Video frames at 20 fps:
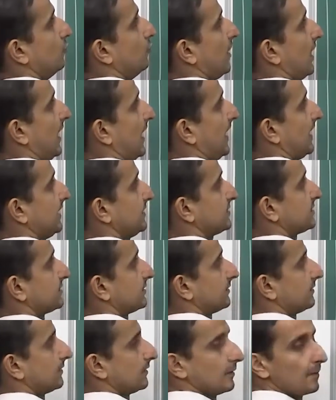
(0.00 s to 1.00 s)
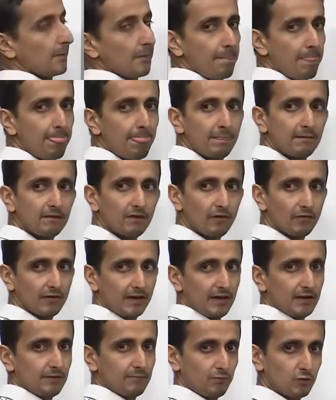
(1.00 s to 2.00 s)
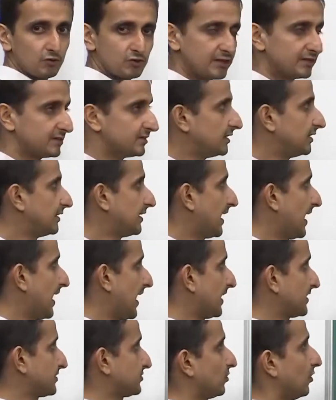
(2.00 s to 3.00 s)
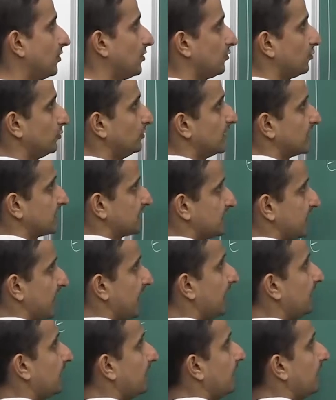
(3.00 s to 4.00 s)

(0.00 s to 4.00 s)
to hash, okay, it pushes in hash onto the stack